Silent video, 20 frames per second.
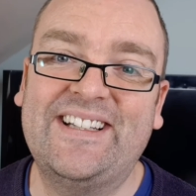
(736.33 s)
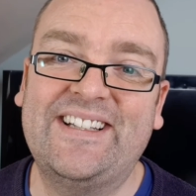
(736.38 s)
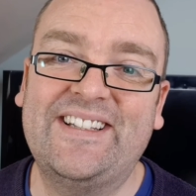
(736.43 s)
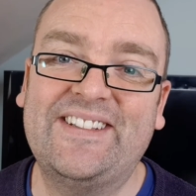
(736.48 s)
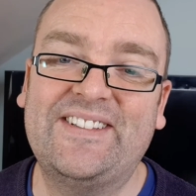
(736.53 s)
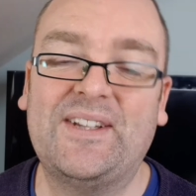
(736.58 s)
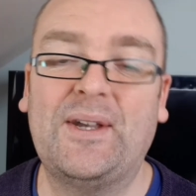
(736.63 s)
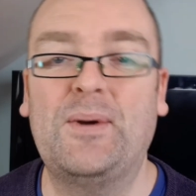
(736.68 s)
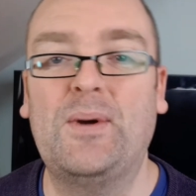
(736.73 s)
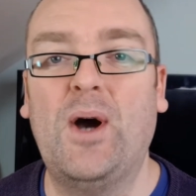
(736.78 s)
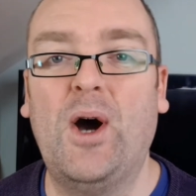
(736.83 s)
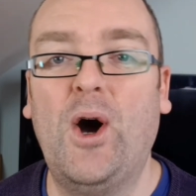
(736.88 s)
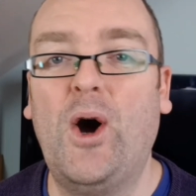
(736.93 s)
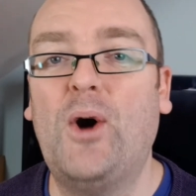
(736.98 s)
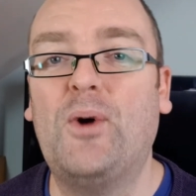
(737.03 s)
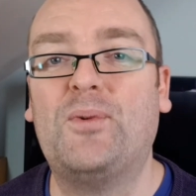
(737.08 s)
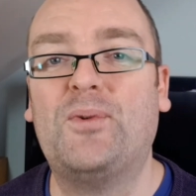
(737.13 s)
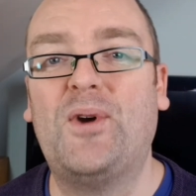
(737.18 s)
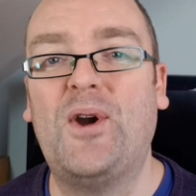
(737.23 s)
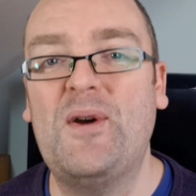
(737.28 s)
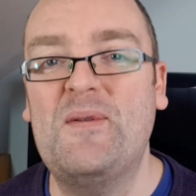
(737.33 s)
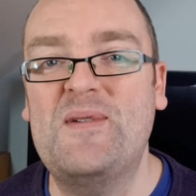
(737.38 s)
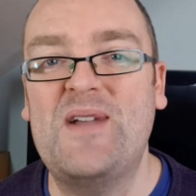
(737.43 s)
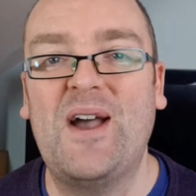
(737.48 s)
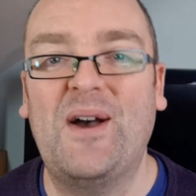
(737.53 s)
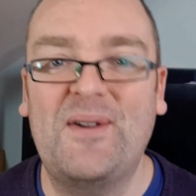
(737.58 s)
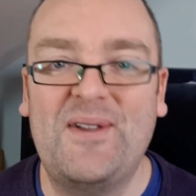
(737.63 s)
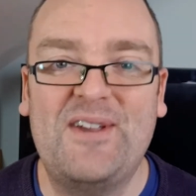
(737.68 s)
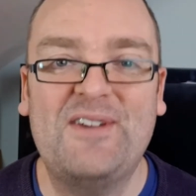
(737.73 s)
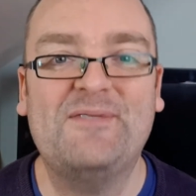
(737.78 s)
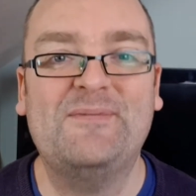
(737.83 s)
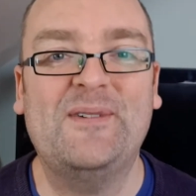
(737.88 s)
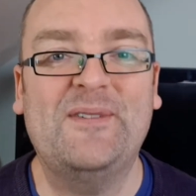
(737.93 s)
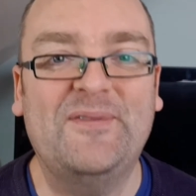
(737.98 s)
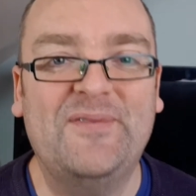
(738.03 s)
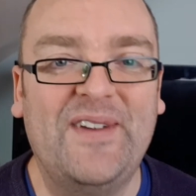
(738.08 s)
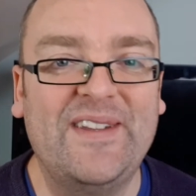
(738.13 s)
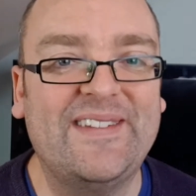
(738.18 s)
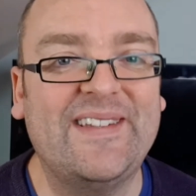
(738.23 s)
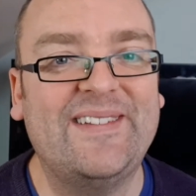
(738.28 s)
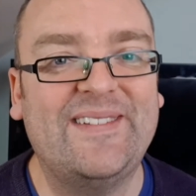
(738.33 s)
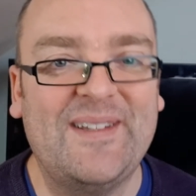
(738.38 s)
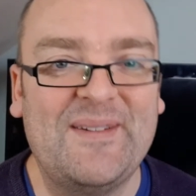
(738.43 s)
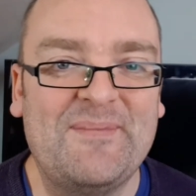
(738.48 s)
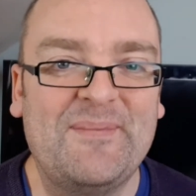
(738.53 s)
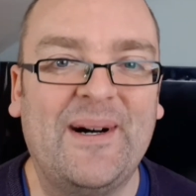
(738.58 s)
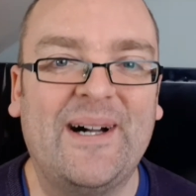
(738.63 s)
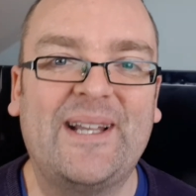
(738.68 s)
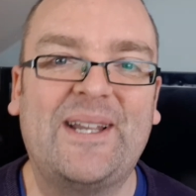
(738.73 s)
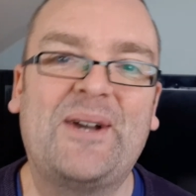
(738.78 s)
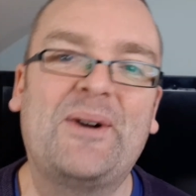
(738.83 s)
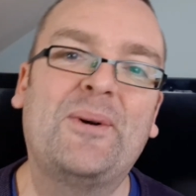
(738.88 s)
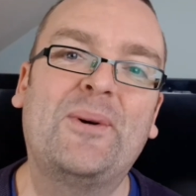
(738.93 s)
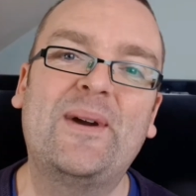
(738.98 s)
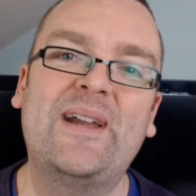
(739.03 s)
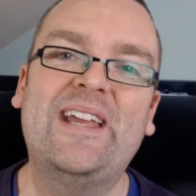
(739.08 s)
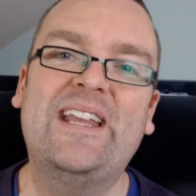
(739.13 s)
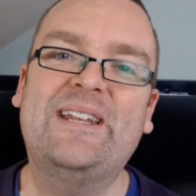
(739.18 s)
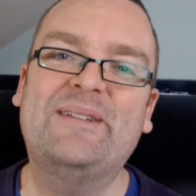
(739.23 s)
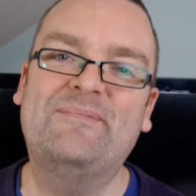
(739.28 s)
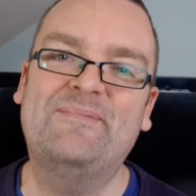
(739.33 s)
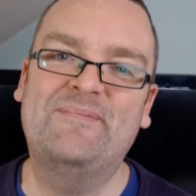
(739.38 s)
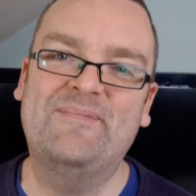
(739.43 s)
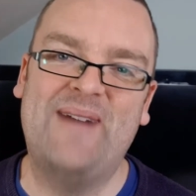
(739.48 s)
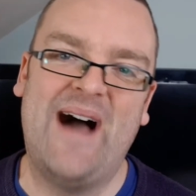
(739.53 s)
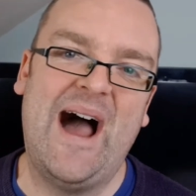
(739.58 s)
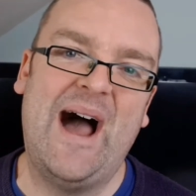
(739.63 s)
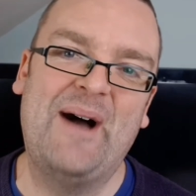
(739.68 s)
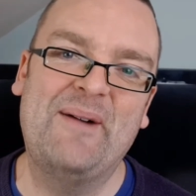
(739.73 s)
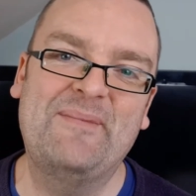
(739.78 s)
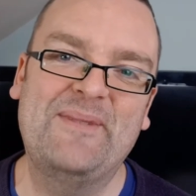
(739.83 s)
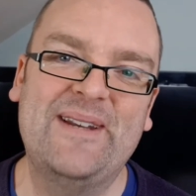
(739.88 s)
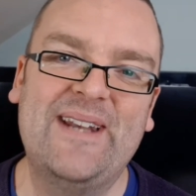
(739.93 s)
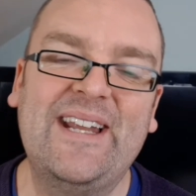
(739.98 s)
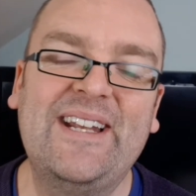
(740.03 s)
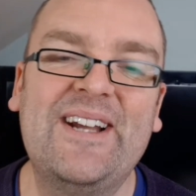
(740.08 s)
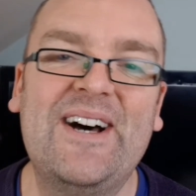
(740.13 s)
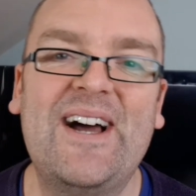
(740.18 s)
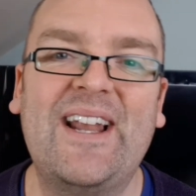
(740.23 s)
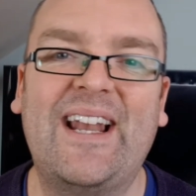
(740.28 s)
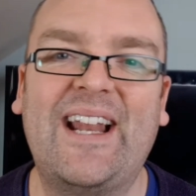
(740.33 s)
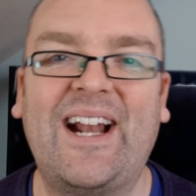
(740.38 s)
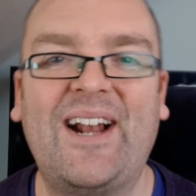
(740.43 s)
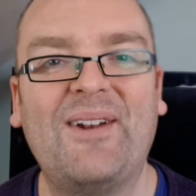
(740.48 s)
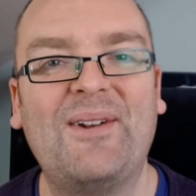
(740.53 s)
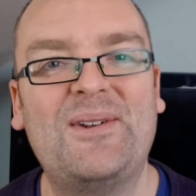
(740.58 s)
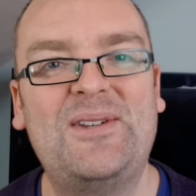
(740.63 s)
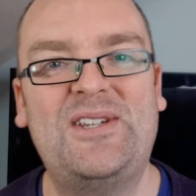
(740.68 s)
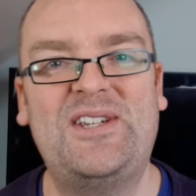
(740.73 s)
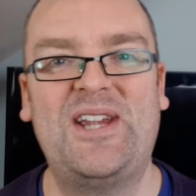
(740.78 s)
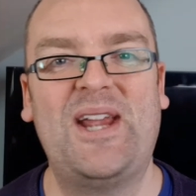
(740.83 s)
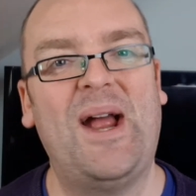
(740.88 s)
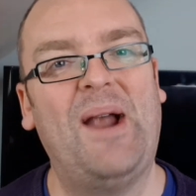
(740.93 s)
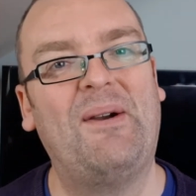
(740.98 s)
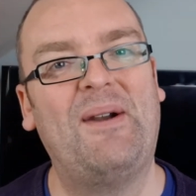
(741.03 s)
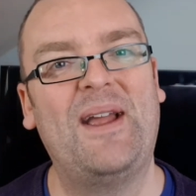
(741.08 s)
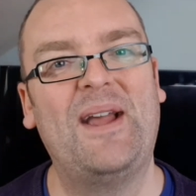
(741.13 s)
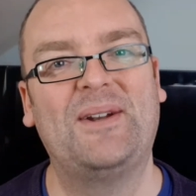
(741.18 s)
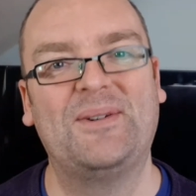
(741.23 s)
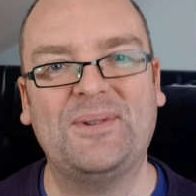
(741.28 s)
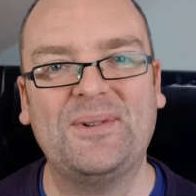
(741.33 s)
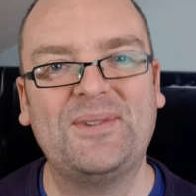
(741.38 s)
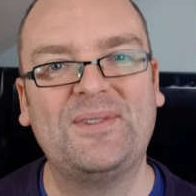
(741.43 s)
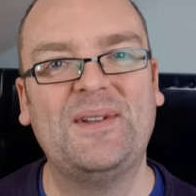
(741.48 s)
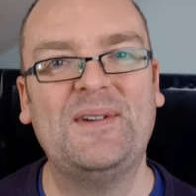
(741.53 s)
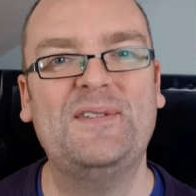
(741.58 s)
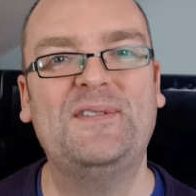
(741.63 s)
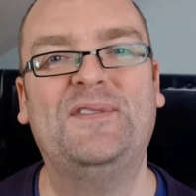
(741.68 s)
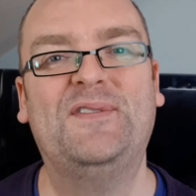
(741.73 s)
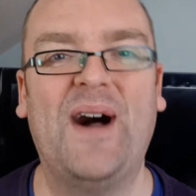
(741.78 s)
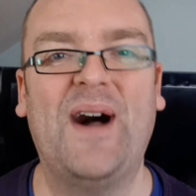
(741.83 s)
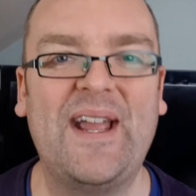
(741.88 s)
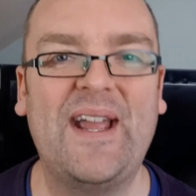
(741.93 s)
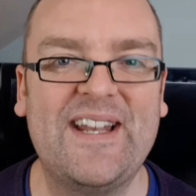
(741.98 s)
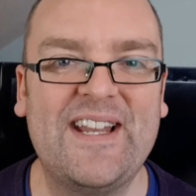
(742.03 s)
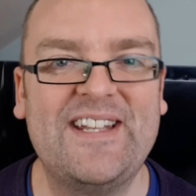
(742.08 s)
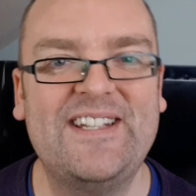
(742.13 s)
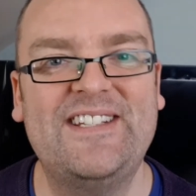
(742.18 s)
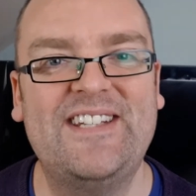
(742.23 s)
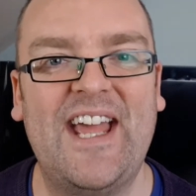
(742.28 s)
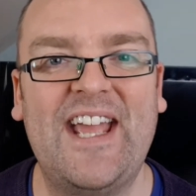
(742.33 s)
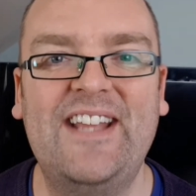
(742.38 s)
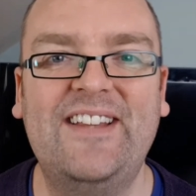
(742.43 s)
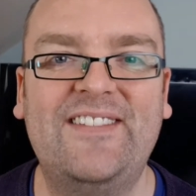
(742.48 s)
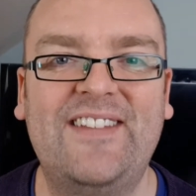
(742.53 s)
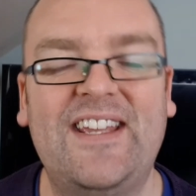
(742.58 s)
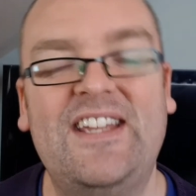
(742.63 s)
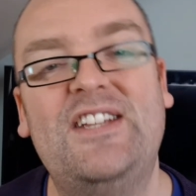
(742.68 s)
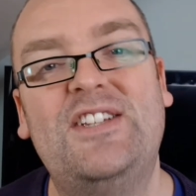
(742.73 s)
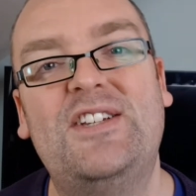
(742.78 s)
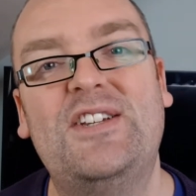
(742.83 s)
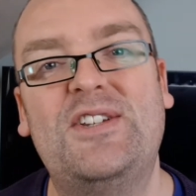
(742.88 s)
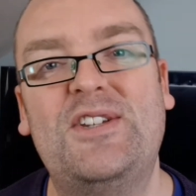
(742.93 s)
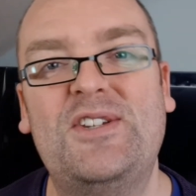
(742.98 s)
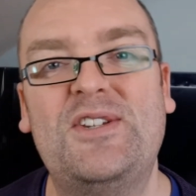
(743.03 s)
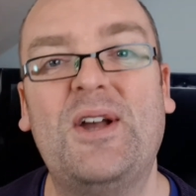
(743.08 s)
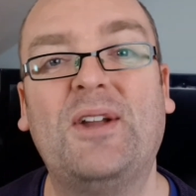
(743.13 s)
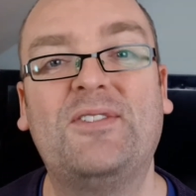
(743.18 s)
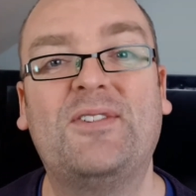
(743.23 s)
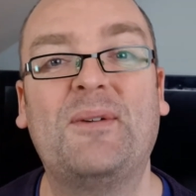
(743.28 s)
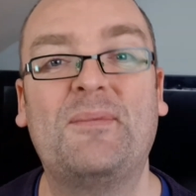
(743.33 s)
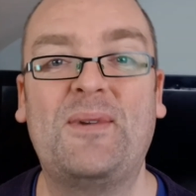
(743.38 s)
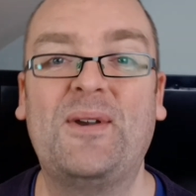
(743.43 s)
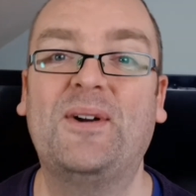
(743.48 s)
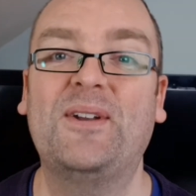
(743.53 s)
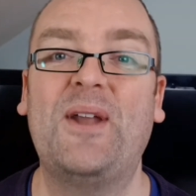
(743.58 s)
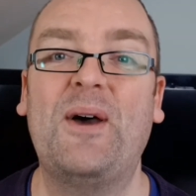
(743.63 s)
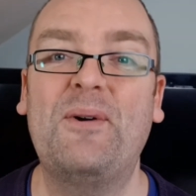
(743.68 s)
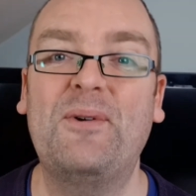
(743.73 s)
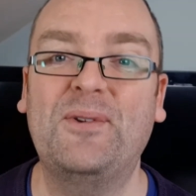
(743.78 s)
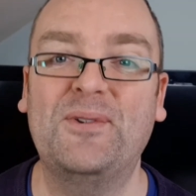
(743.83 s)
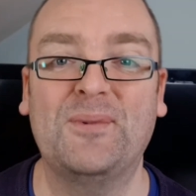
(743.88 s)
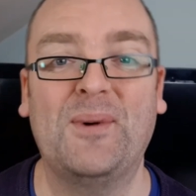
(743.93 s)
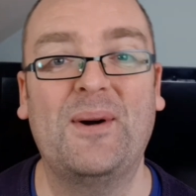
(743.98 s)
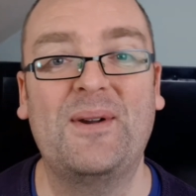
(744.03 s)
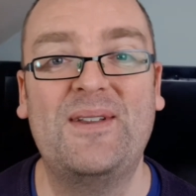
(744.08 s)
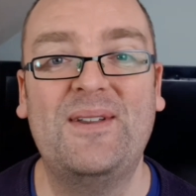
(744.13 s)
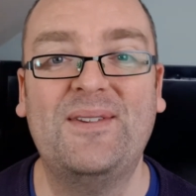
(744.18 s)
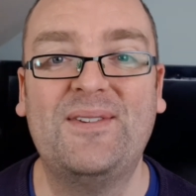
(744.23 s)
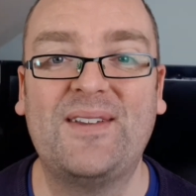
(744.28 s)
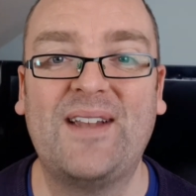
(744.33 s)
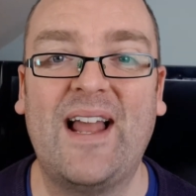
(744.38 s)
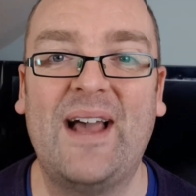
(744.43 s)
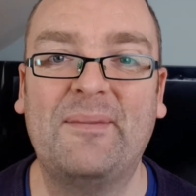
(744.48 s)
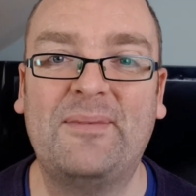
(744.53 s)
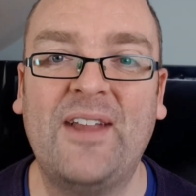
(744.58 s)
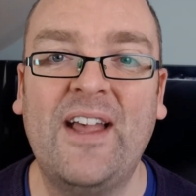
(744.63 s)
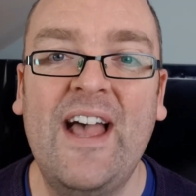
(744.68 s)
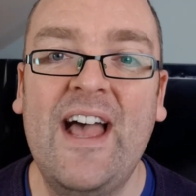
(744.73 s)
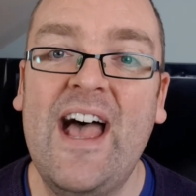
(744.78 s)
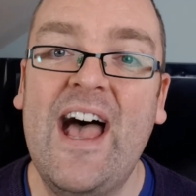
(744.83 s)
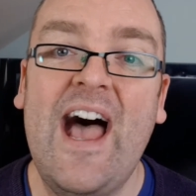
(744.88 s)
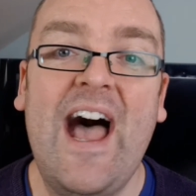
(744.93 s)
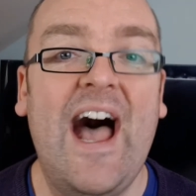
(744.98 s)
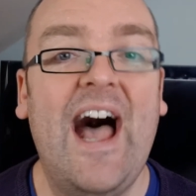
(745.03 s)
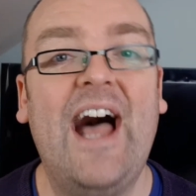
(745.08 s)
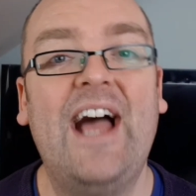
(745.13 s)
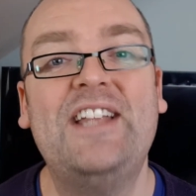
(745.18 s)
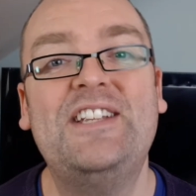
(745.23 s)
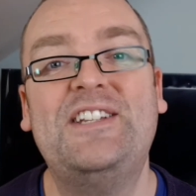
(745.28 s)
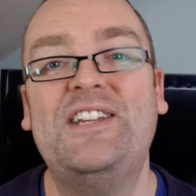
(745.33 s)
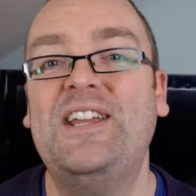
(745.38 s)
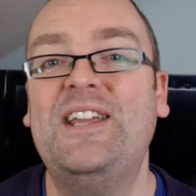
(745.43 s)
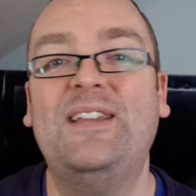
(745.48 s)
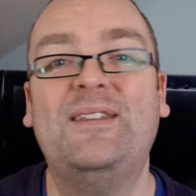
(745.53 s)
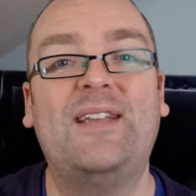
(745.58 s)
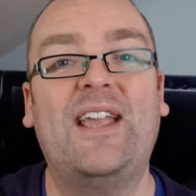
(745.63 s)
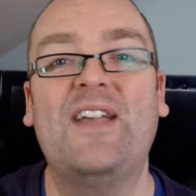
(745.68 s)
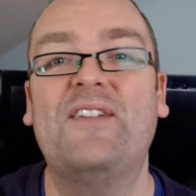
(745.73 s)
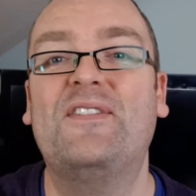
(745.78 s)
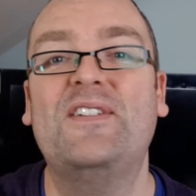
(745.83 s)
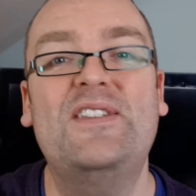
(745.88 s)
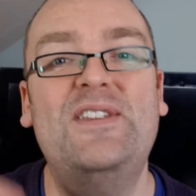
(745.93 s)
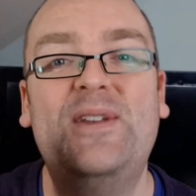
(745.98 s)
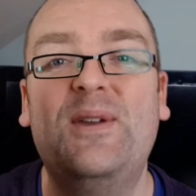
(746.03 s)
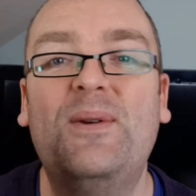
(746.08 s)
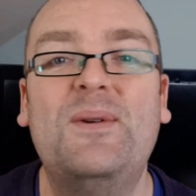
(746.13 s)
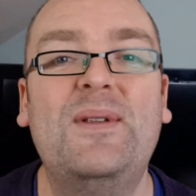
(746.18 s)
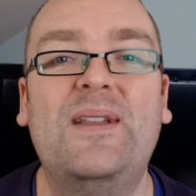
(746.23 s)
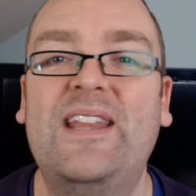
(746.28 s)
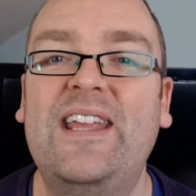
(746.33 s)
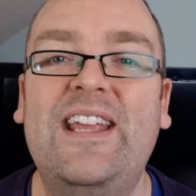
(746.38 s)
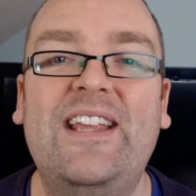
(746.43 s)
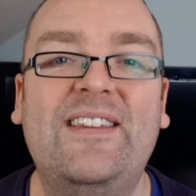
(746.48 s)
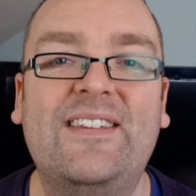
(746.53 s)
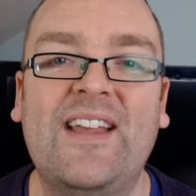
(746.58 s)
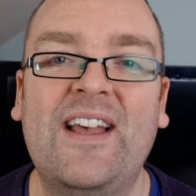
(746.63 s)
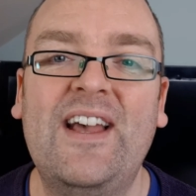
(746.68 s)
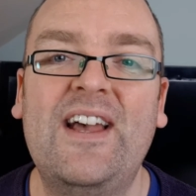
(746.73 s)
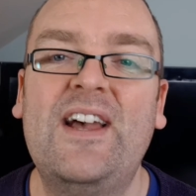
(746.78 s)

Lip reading: So, oh Romeo, you've been visited by Queen Mab, and in her little chariot, all so fine and dainty, she shot up your nose while you slept, and she's given you these